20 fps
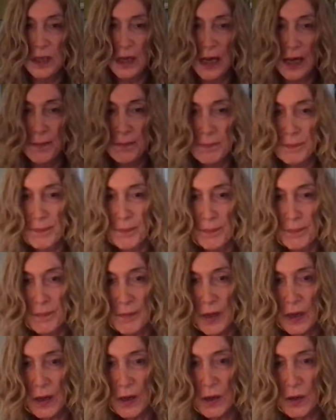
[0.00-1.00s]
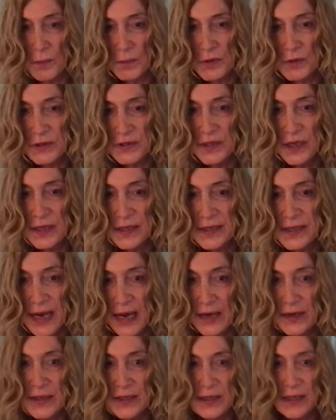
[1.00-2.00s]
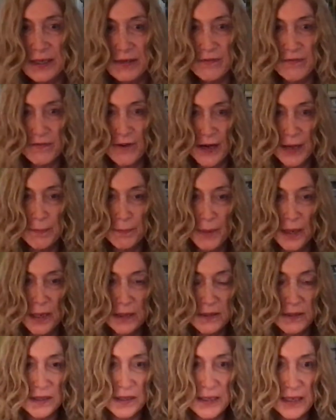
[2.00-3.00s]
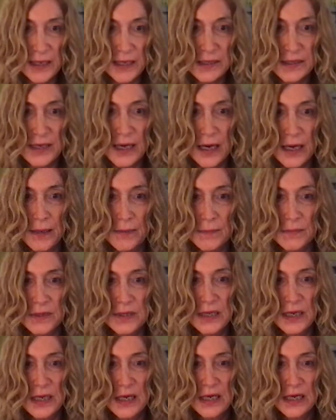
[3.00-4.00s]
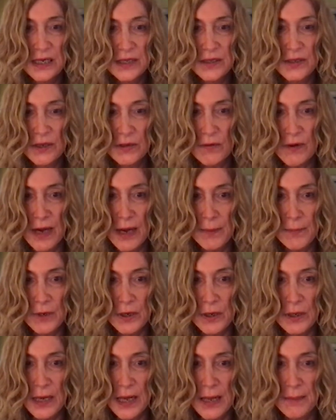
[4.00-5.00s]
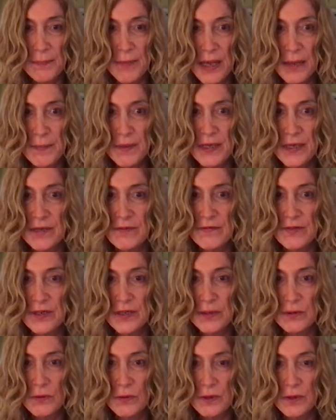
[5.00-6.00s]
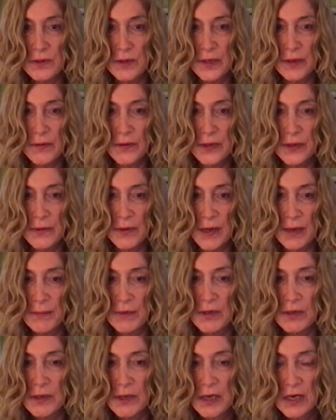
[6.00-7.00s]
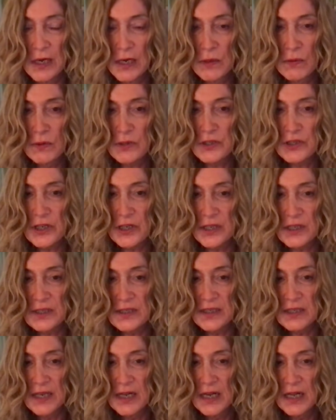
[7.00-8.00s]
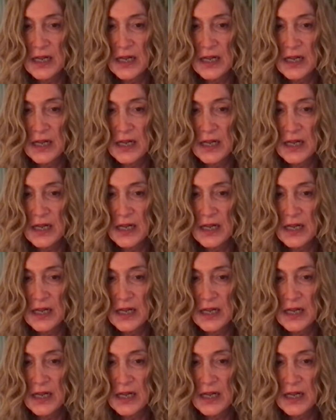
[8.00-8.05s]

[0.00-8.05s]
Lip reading: I'm almost undoubtedly, find puzzling at times in the grammar, and maybe even in ordinary grammar, which is